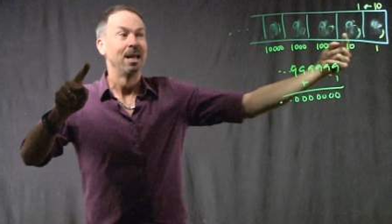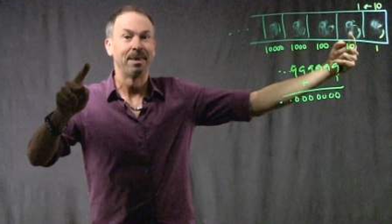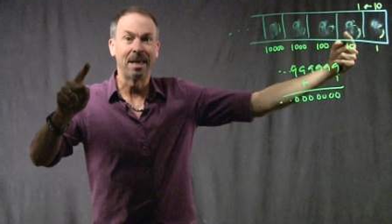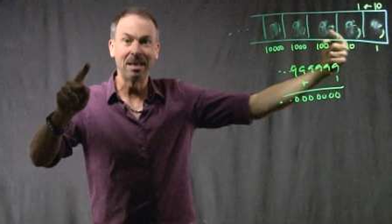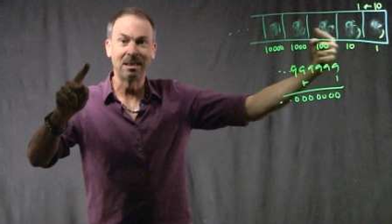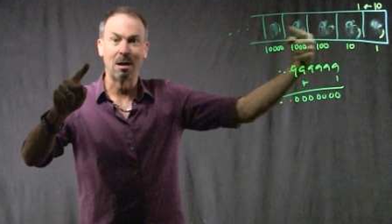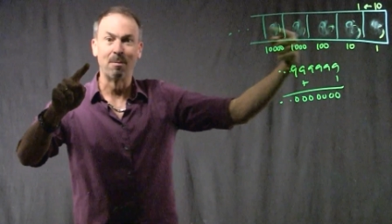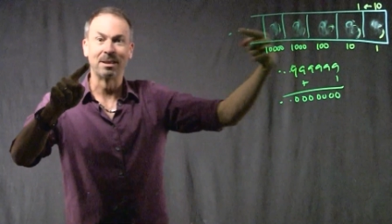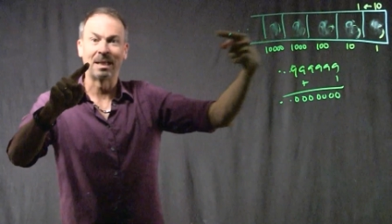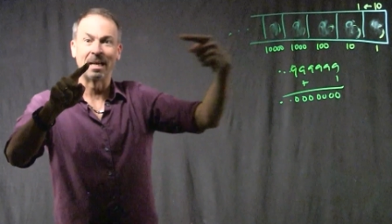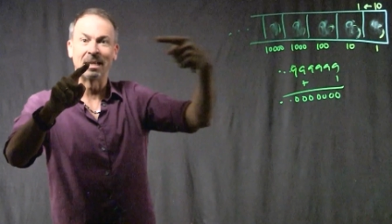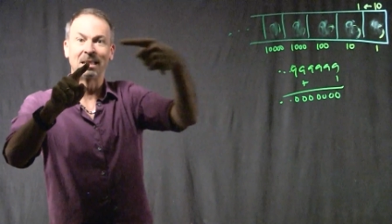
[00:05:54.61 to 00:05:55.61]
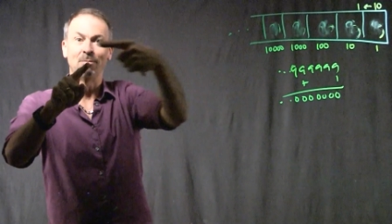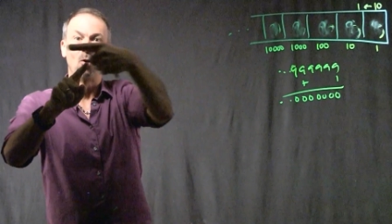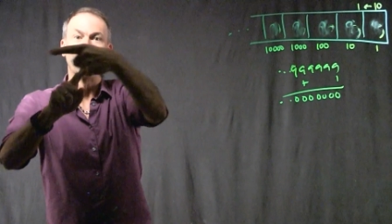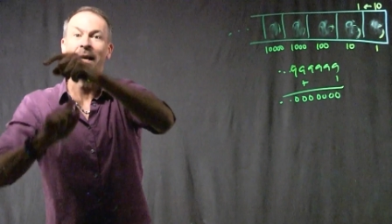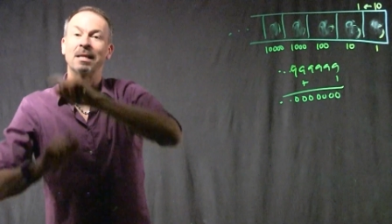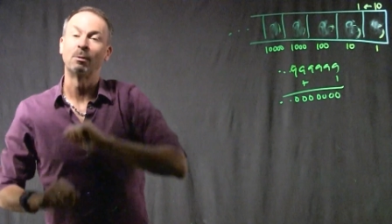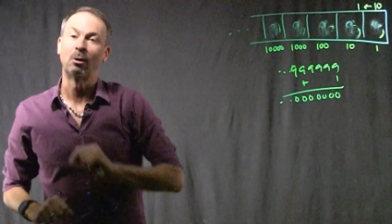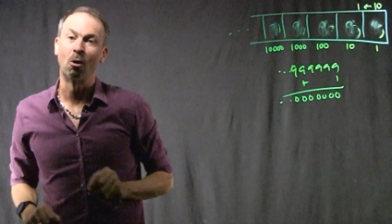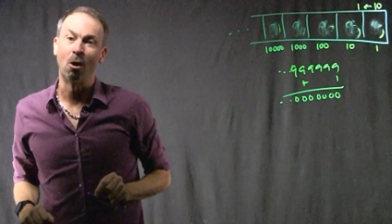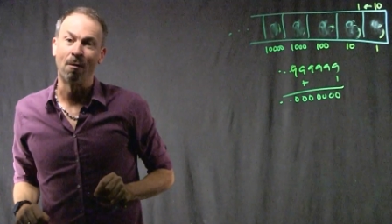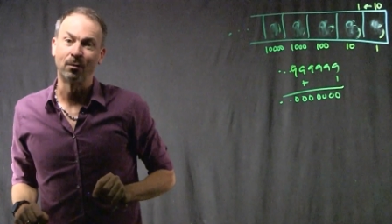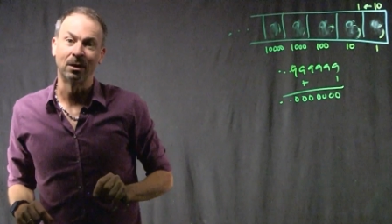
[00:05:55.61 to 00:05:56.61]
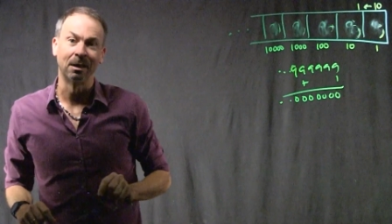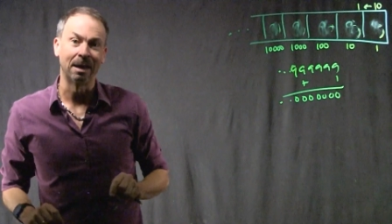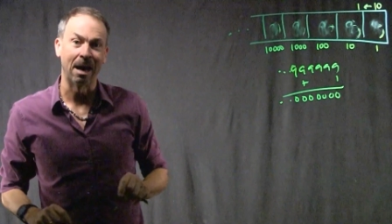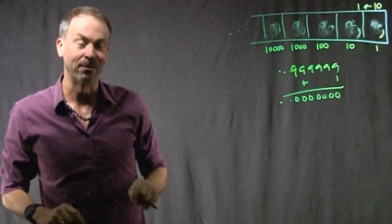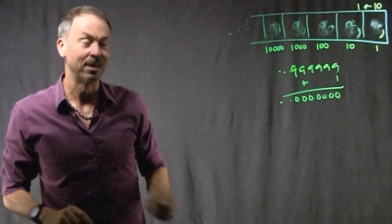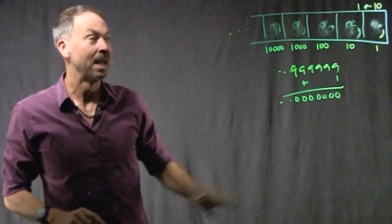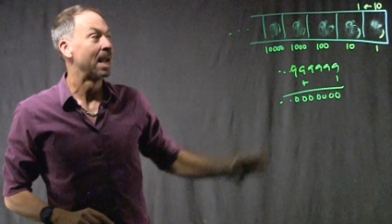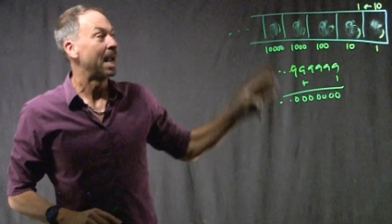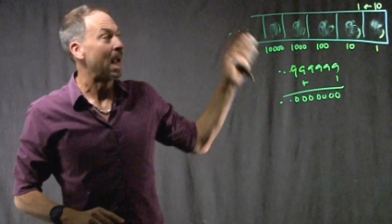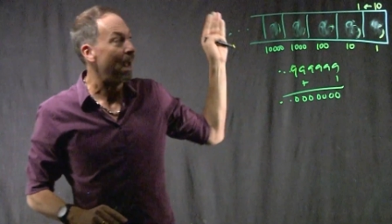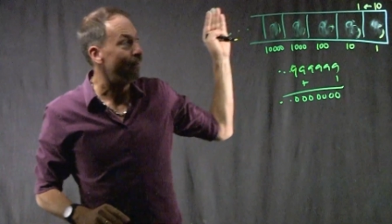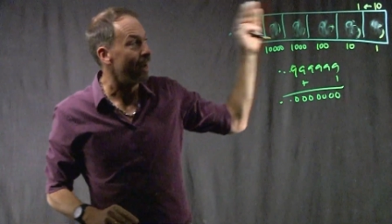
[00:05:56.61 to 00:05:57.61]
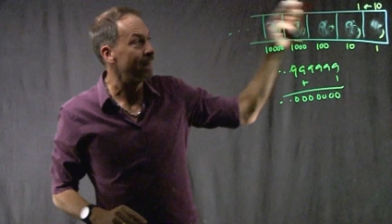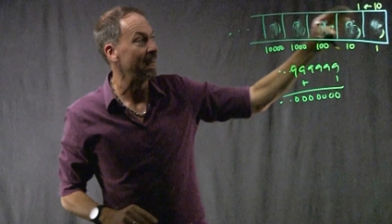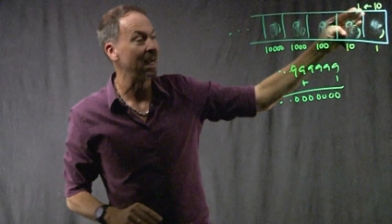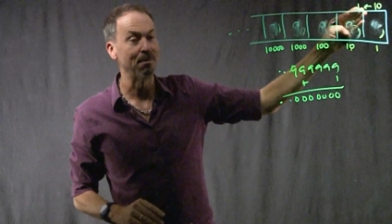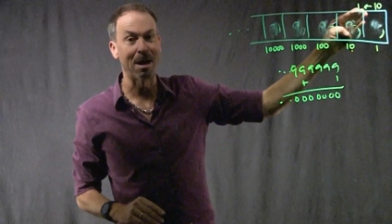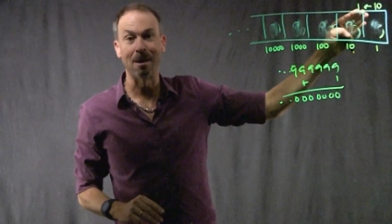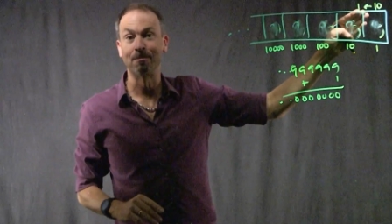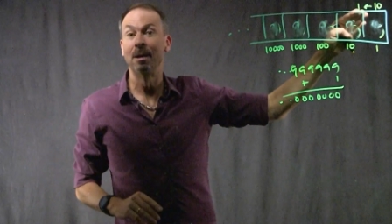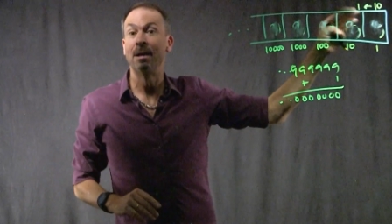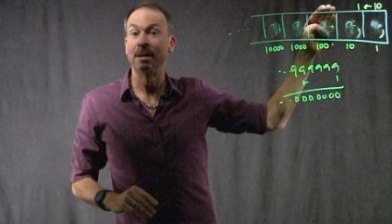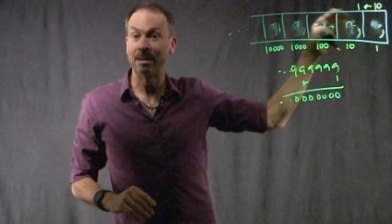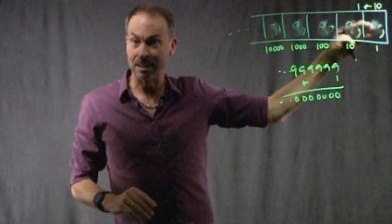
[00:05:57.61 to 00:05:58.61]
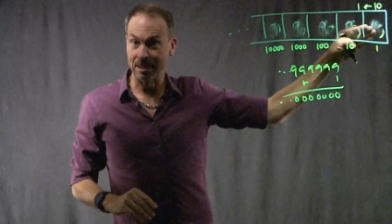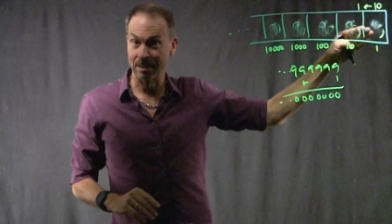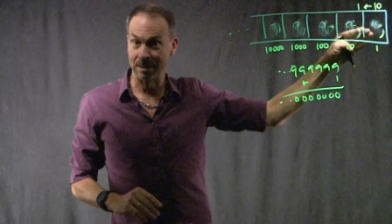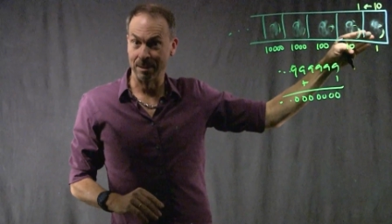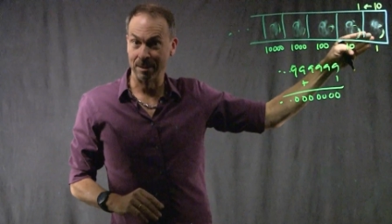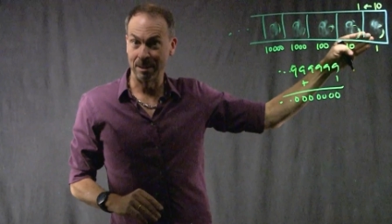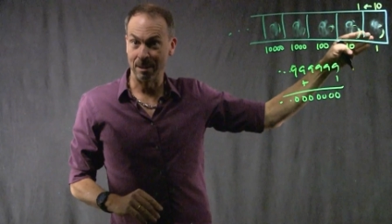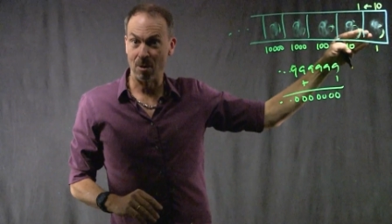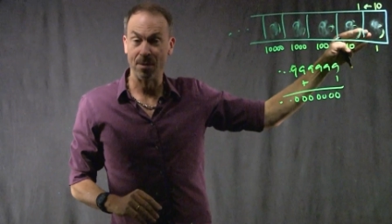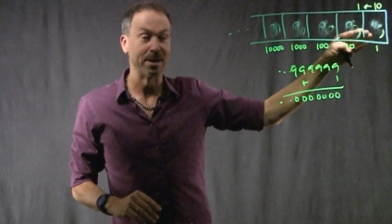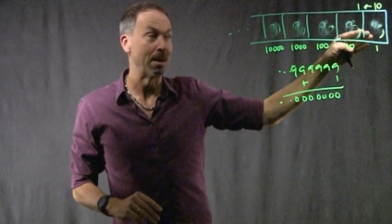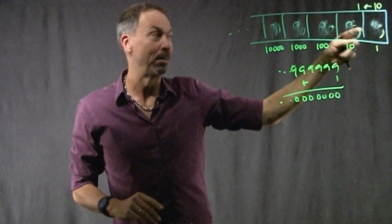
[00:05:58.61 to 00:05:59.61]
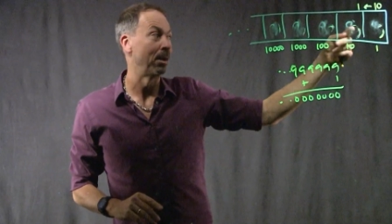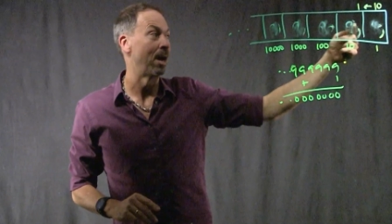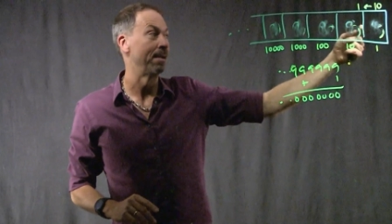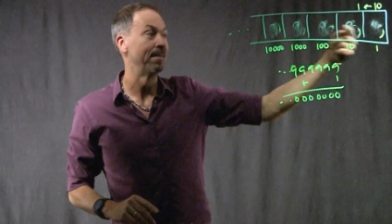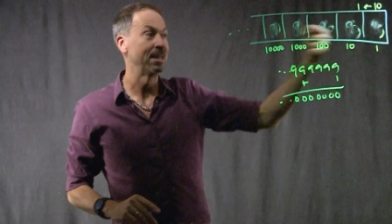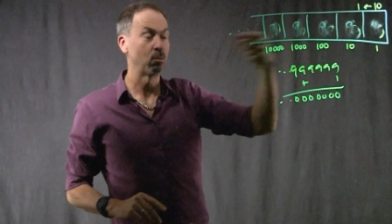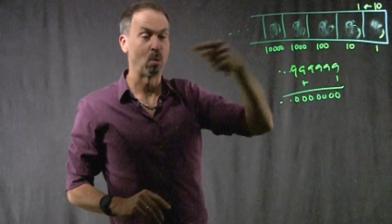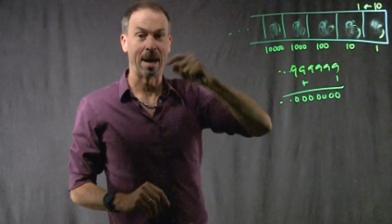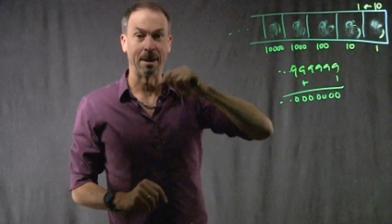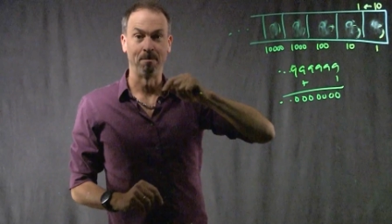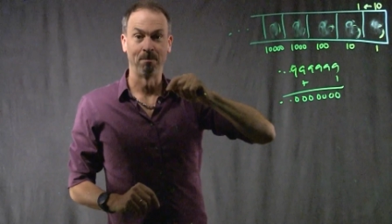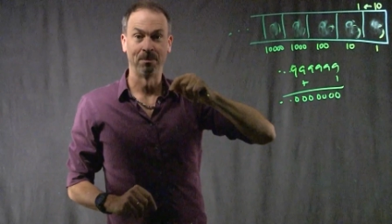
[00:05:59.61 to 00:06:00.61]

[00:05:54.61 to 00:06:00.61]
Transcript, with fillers: These numbers are getting smaller as we go off to the left if I think about distances on the number line this way.